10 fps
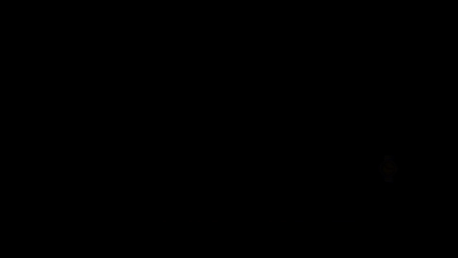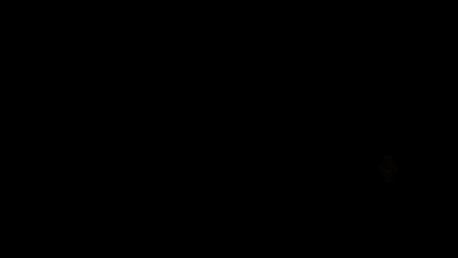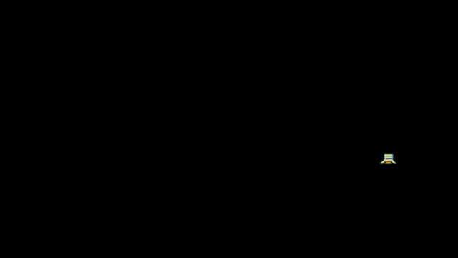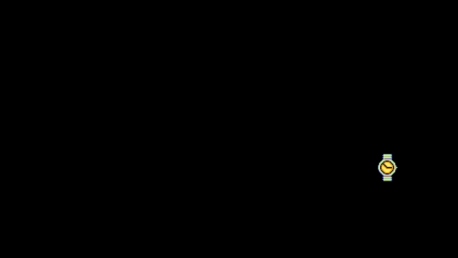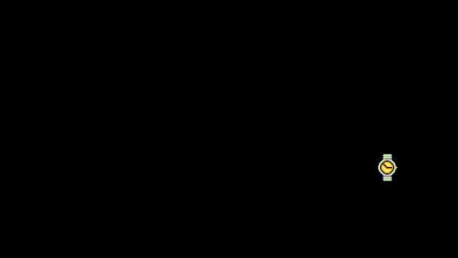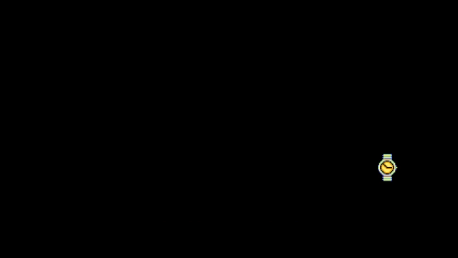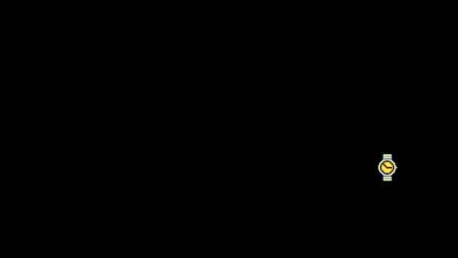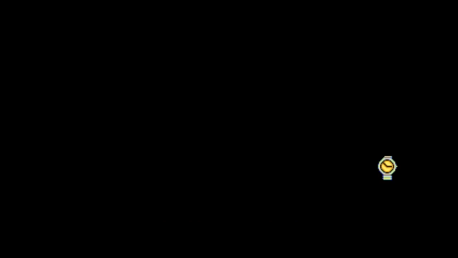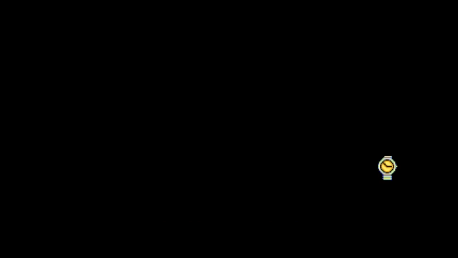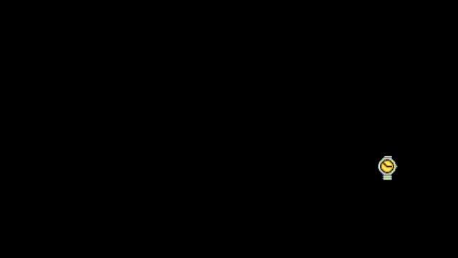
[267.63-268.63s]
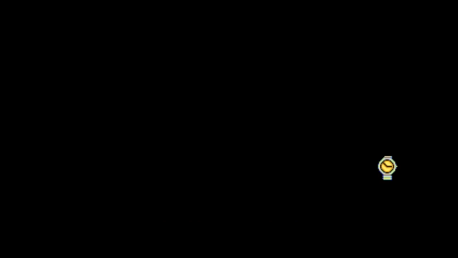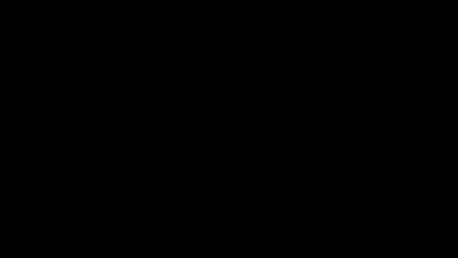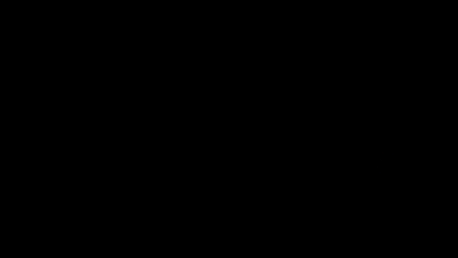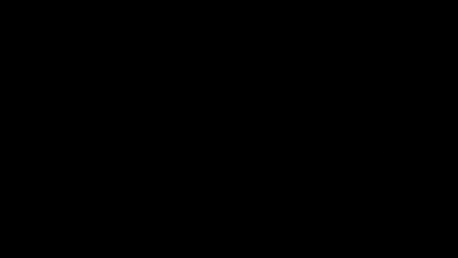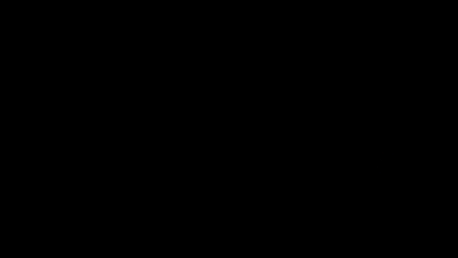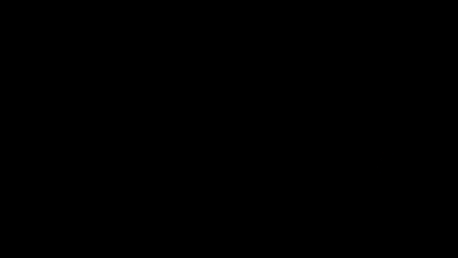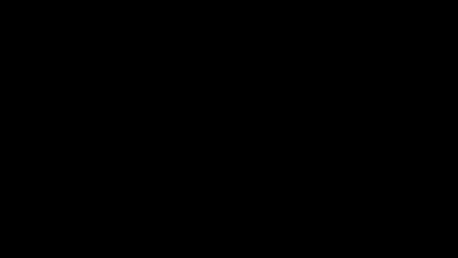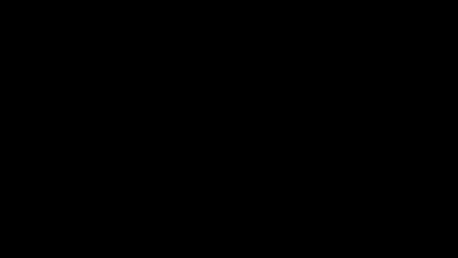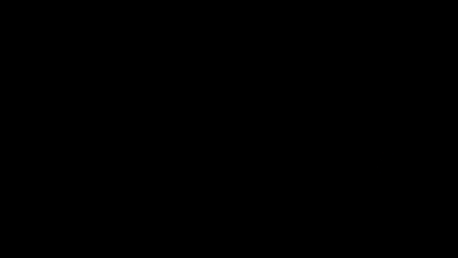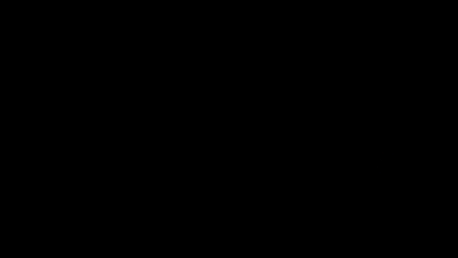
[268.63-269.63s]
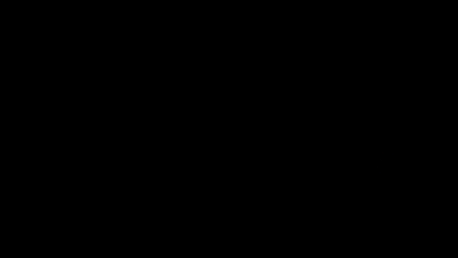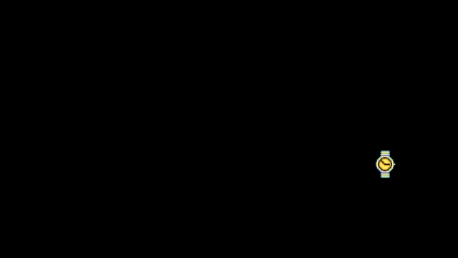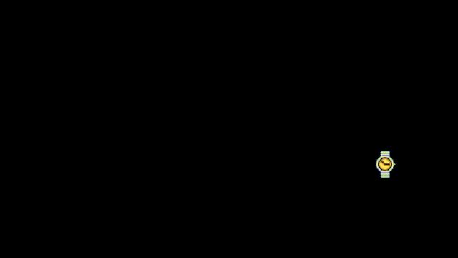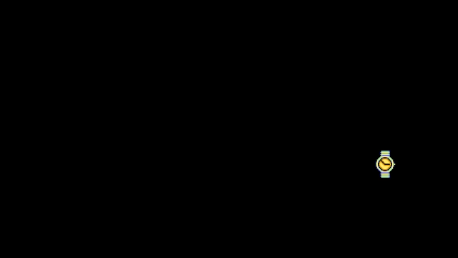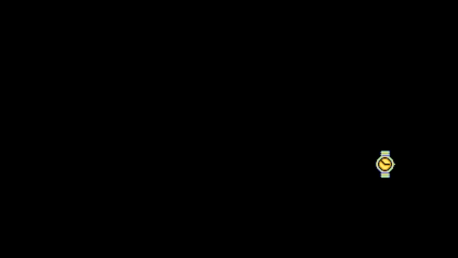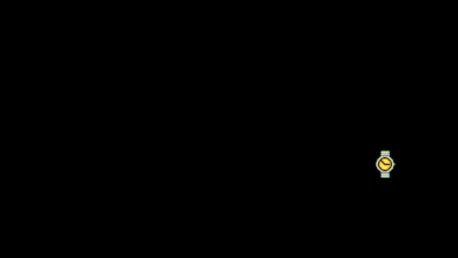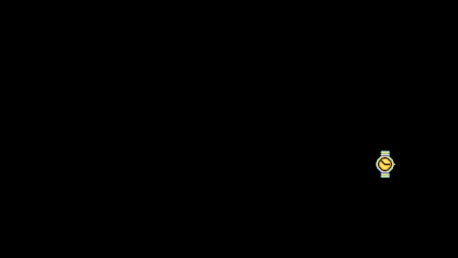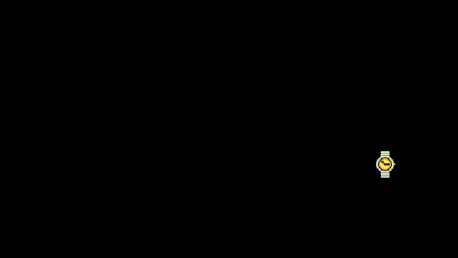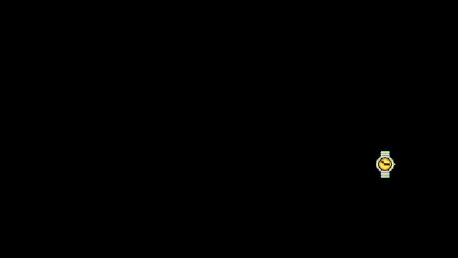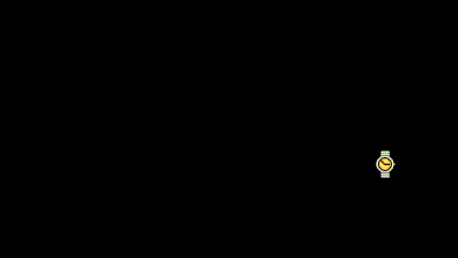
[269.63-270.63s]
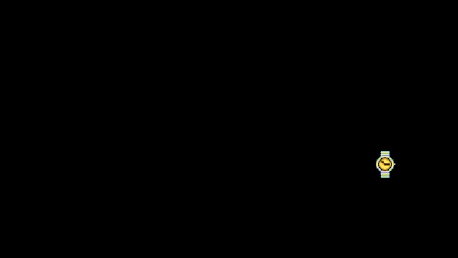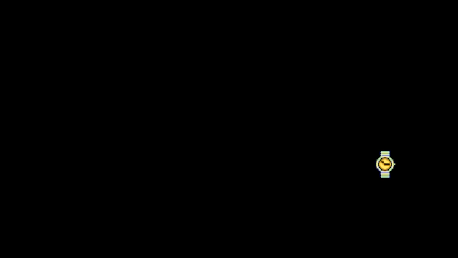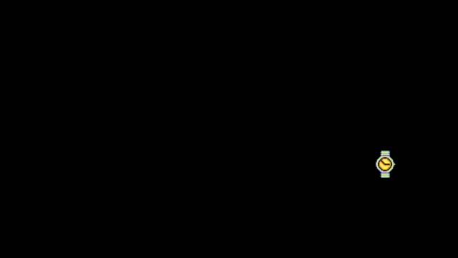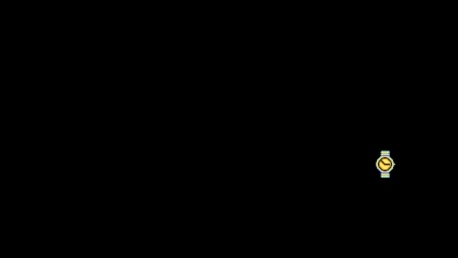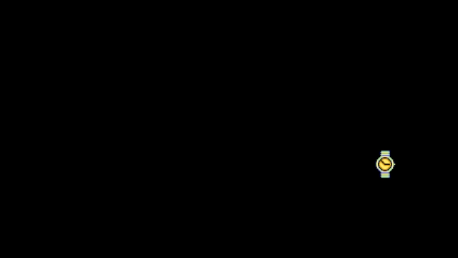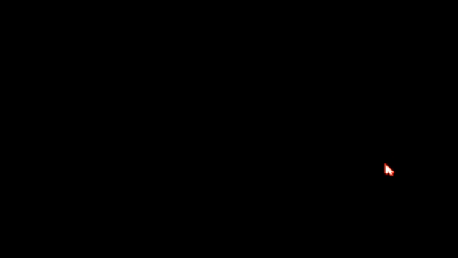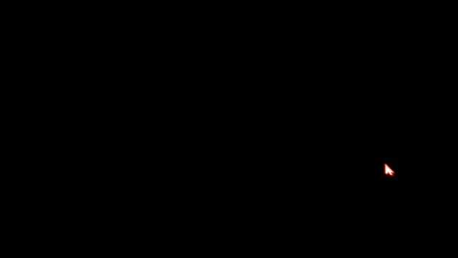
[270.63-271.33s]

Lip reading: Nobody's mouth can be seen.